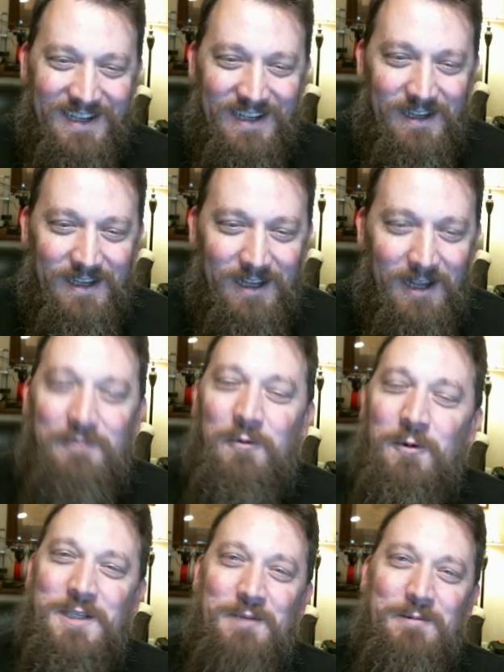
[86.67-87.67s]

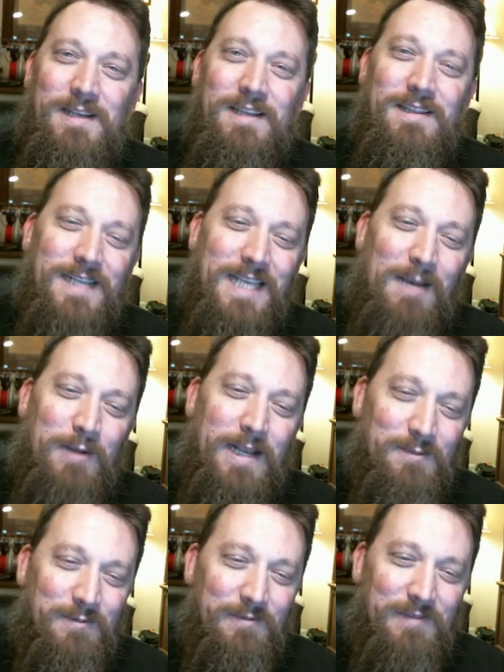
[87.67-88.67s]
Unfortunately, the cowboy
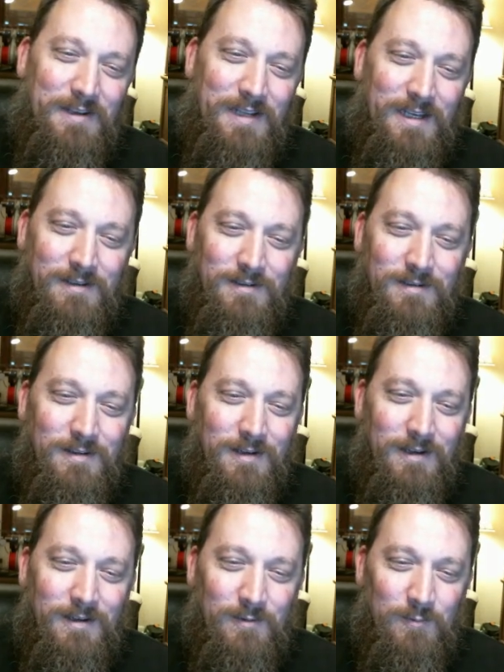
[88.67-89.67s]
hats we found out
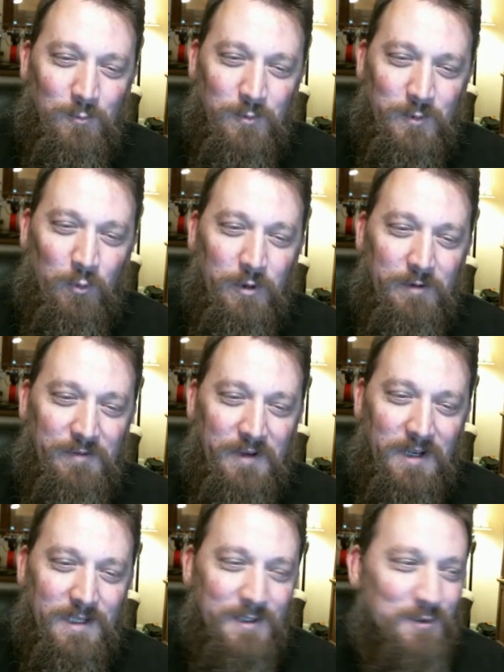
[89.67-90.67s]
wouldn't fit
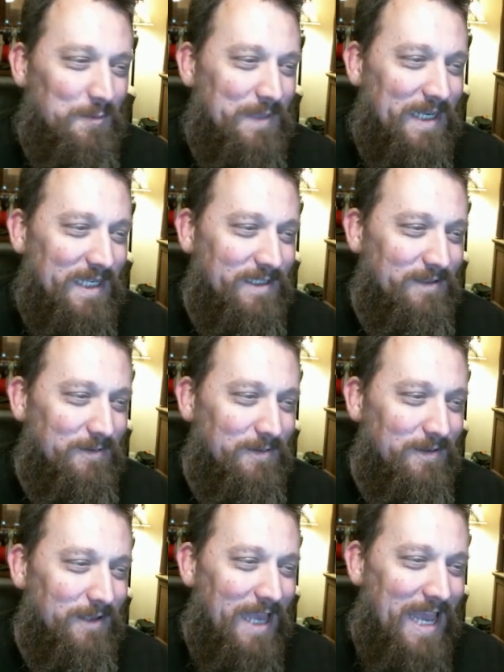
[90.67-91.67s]
on a Stormcast
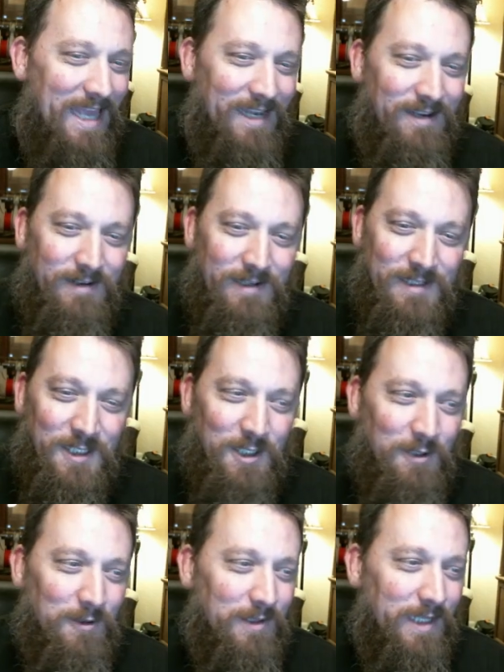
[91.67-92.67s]
head, and
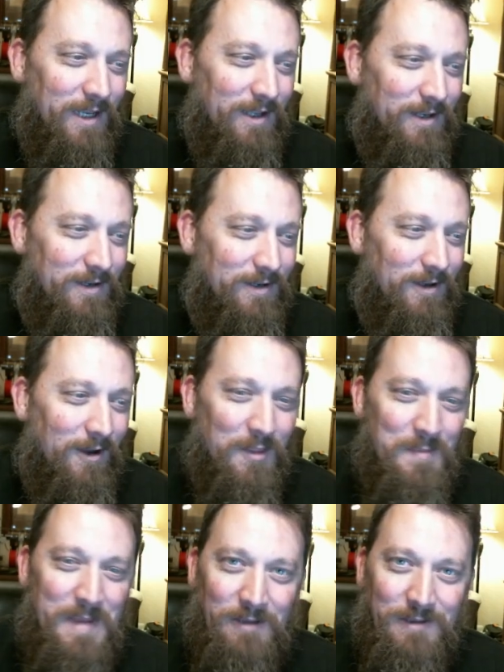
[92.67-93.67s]
so they got on the
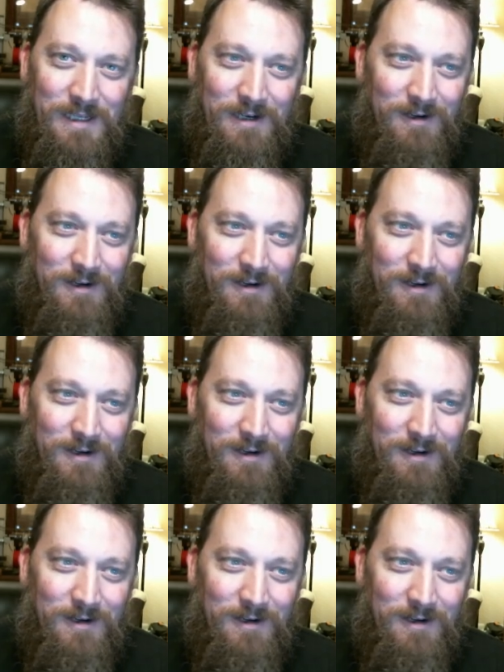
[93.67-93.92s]
mount there.